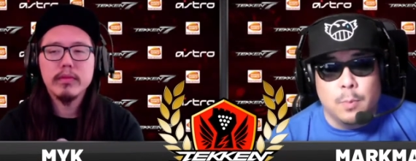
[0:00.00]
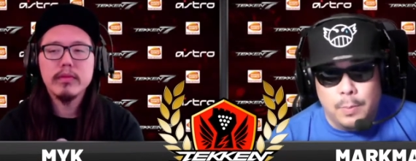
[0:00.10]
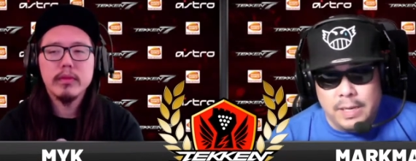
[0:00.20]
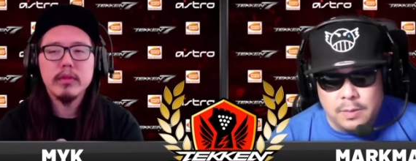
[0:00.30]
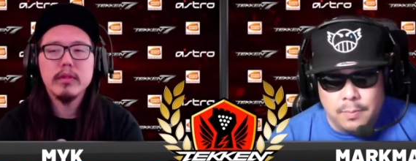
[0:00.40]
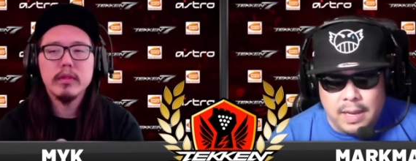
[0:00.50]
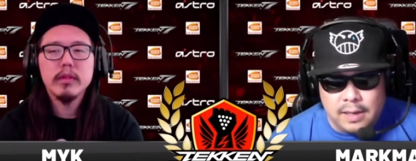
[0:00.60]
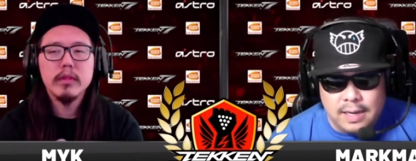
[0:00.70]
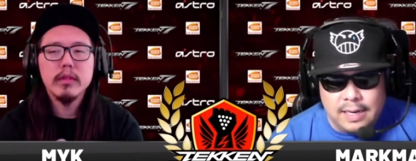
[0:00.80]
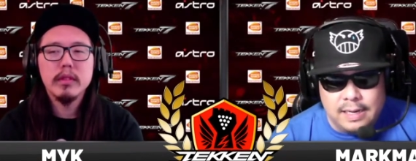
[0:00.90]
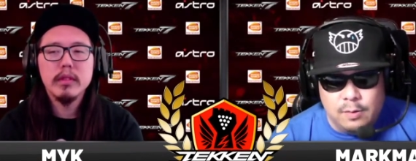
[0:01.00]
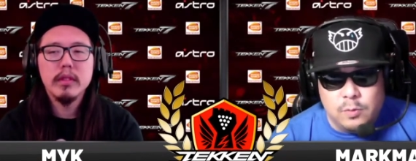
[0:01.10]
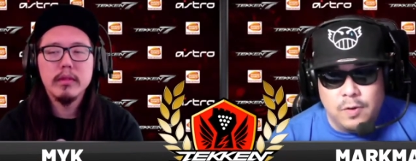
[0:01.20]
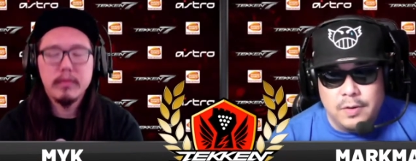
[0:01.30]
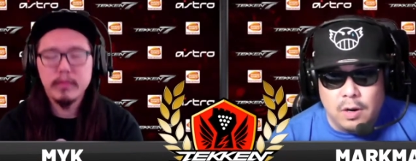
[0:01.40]
Speaker 1: momentum back, and it
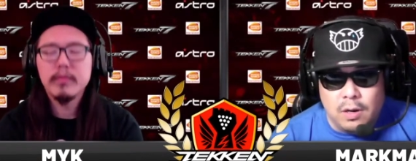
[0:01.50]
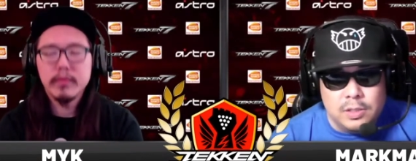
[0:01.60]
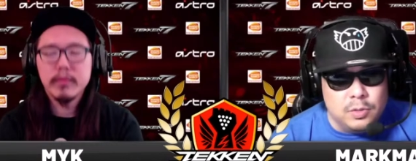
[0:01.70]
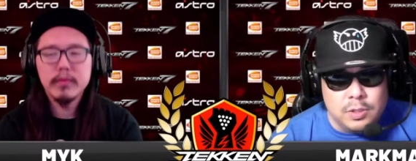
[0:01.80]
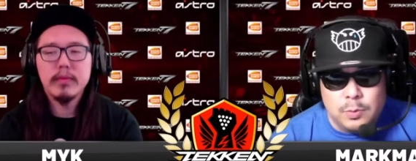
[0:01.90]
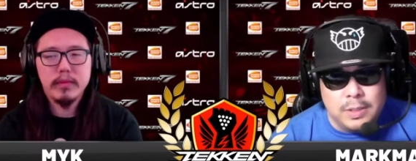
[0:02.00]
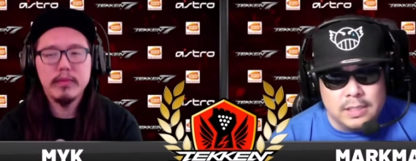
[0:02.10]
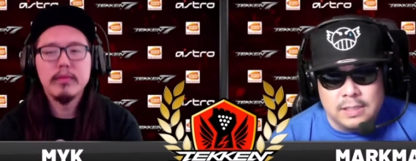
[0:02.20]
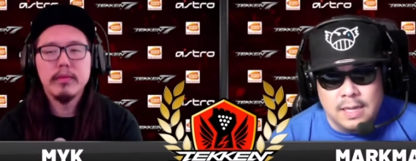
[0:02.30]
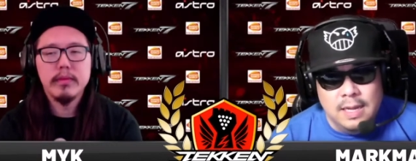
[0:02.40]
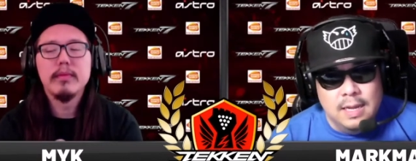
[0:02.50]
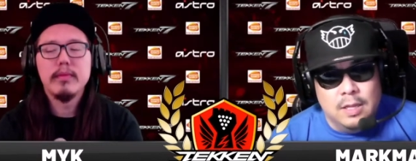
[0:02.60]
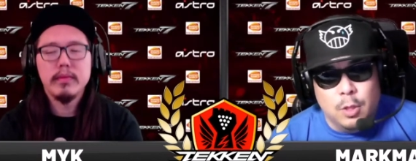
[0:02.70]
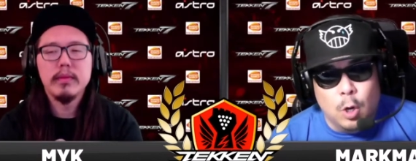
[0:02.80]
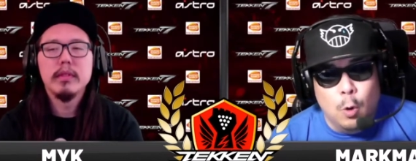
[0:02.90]
was very hard to just because
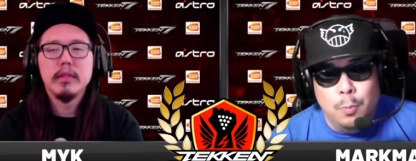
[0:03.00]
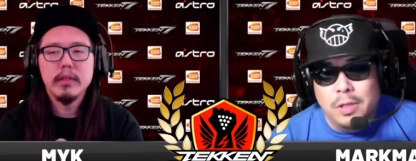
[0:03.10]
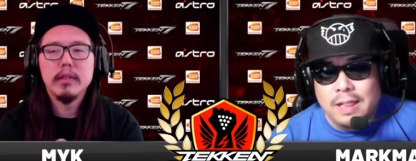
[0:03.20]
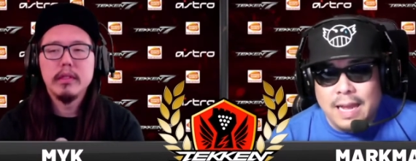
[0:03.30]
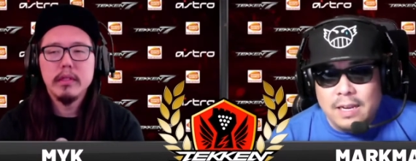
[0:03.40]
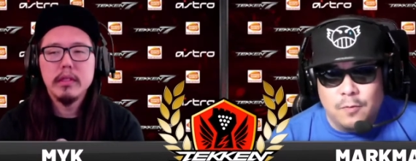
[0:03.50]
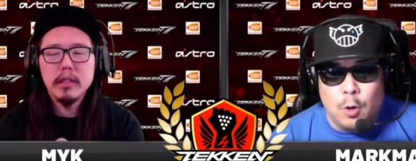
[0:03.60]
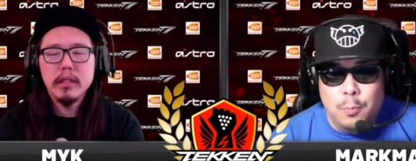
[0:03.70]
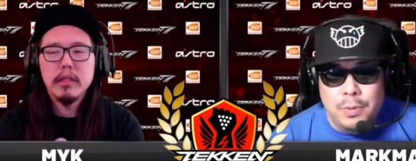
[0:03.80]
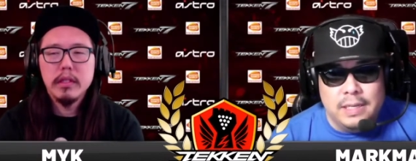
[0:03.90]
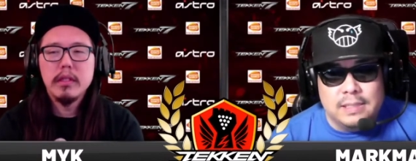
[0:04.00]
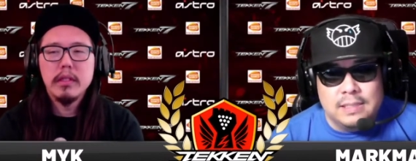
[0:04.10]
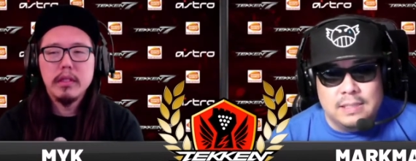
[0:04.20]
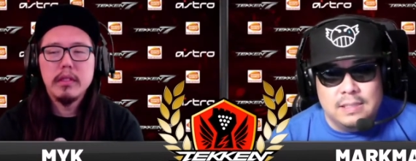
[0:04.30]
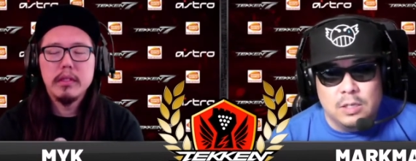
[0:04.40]
the op- the lack of
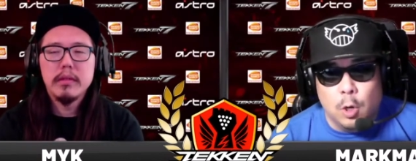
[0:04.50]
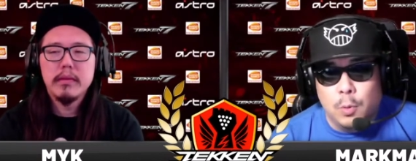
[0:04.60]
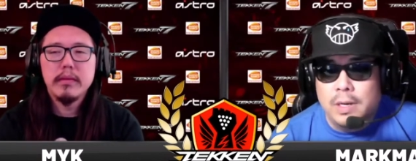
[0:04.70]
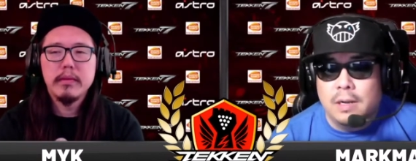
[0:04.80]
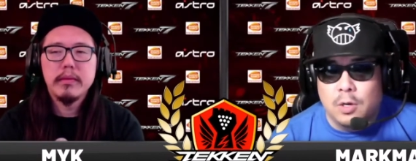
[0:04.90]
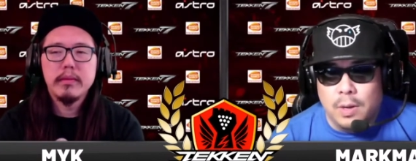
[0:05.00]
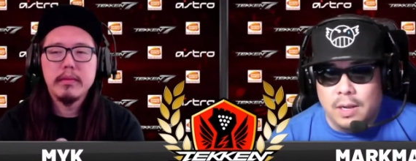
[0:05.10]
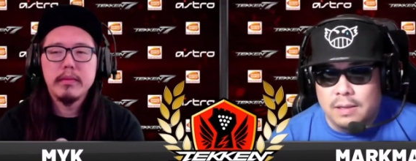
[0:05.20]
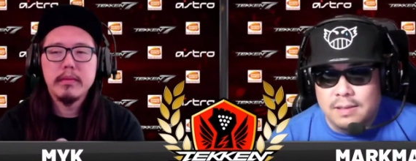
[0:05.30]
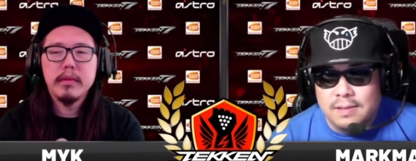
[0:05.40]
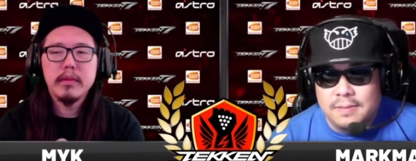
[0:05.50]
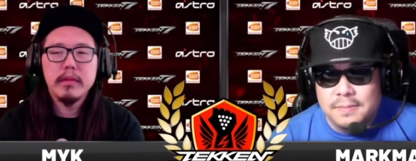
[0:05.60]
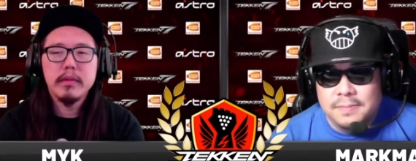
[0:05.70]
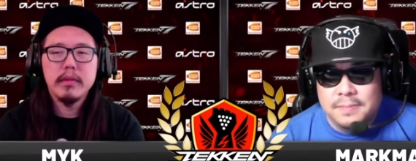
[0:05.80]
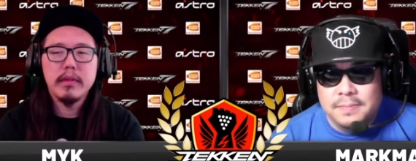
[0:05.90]
openings to go in on Noel.
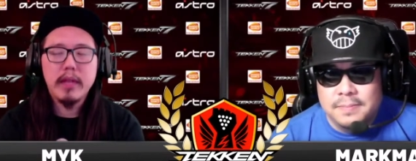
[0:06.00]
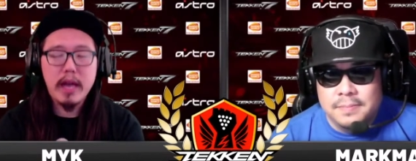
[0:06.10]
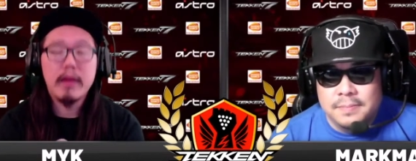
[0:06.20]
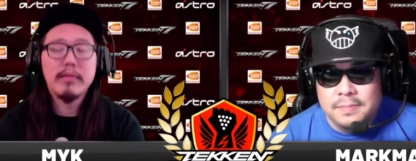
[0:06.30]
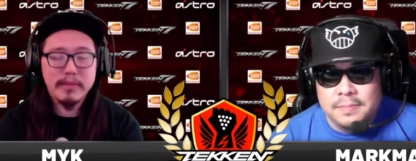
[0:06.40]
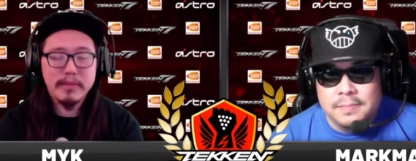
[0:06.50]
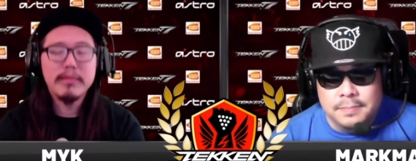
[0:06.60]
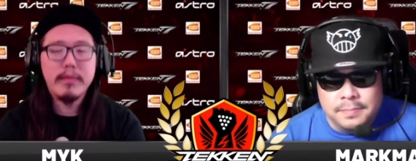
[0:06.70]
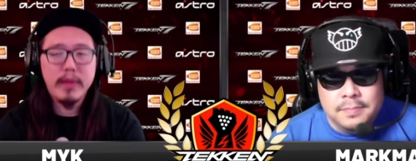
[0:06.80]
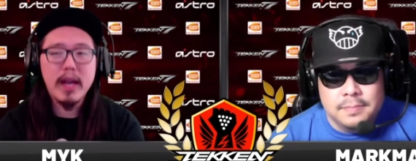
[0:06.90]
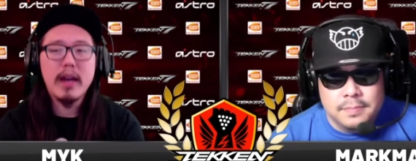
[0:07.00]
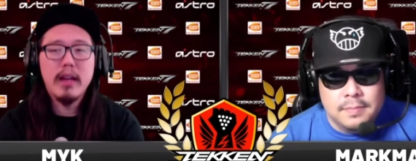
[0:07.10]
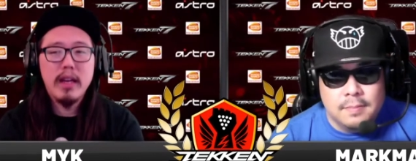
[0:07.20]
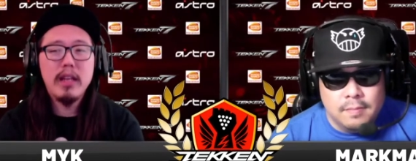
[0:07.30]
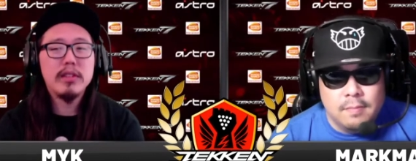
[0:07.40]
Speaker 2: Yeah, yeah,
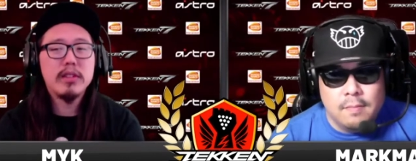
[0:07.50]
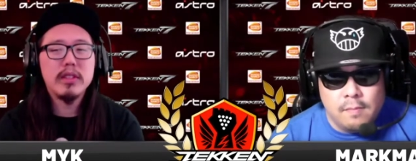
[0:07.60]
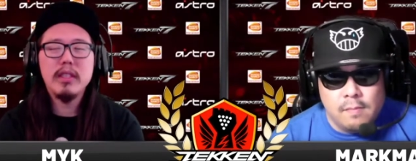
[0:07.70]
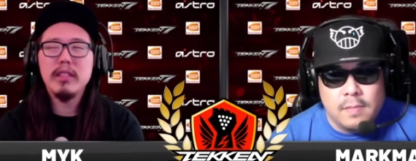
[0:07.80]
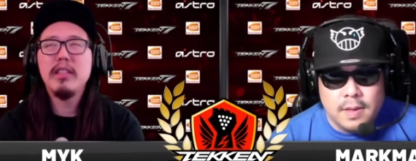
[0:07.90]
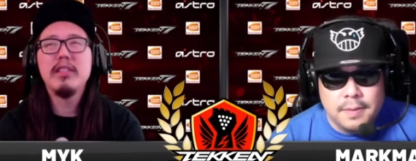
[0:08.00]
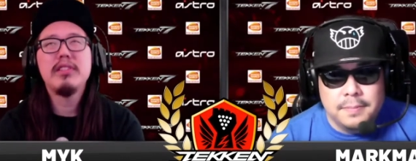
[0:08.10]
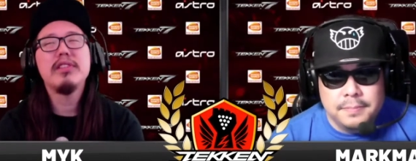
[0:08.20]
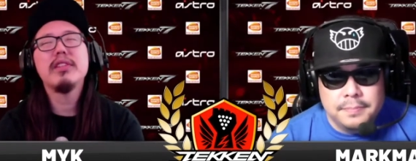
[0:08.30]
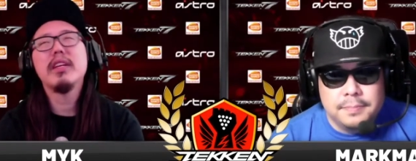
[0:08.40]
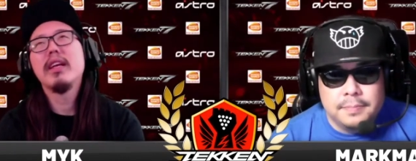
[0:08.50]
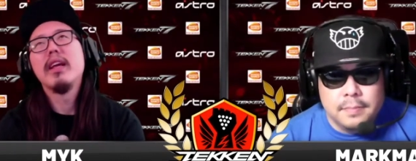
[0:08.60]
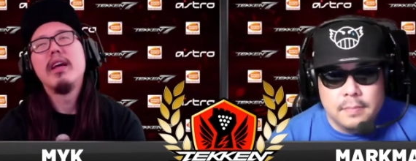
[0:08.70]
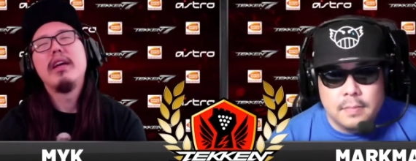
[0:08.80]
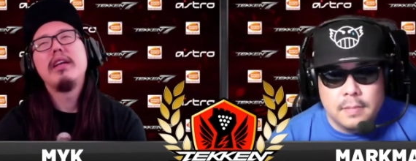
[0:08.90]
and it's it's just like
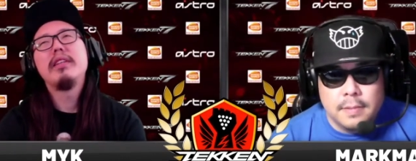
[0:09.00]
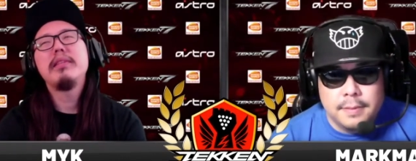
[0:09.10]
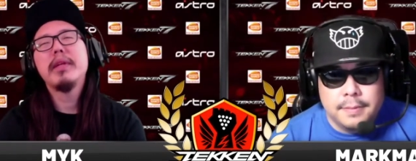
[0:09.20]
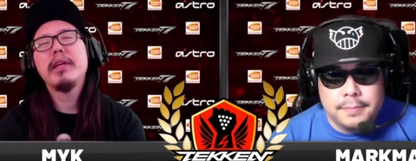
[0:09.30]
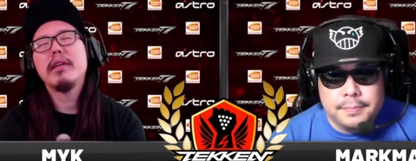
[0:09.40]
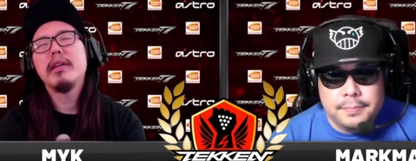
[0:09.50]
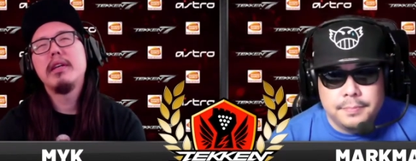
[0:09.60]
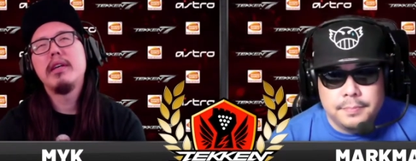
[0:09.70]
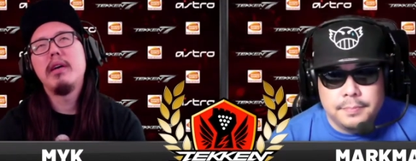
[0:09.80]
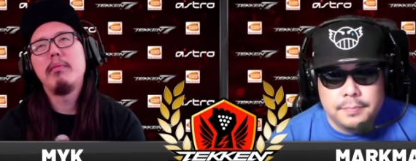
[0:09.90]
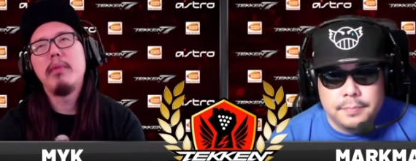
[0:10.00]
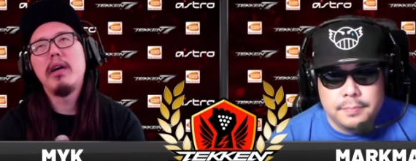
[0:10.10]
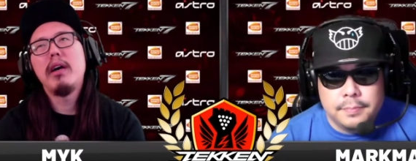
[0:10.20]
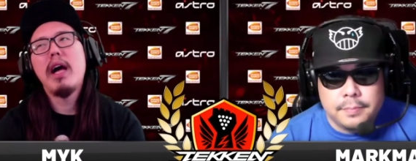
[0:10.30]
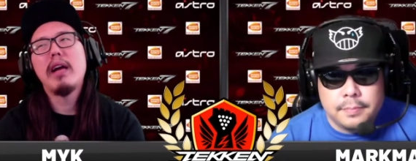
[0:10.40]
it seemed like uh,
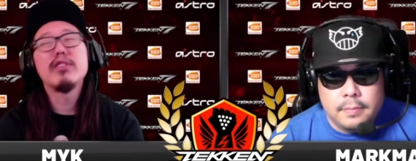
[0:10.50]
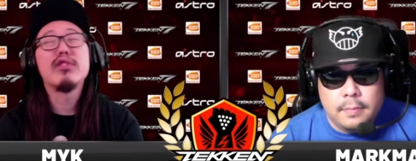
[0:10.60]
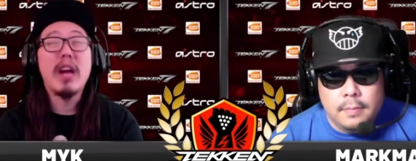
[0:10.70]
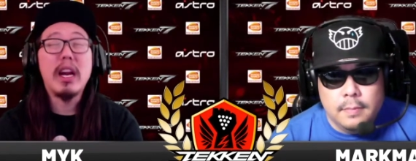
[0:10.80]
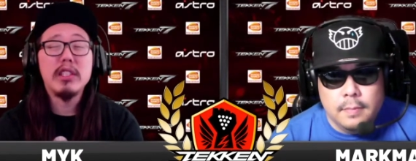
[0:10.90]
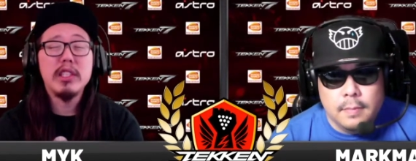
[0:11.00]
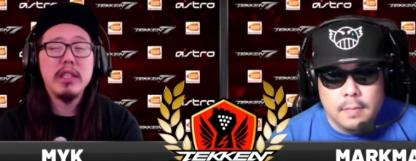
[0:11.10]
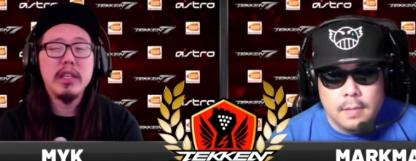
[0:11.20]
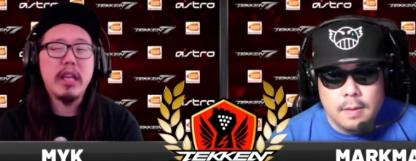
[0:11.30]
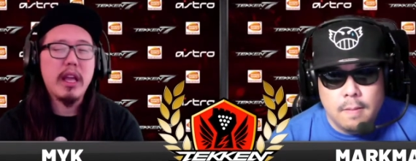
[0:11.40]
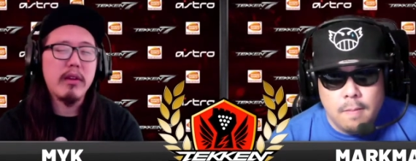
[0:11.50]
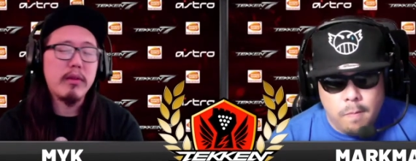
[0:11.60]
Abel had a strategy in, game, in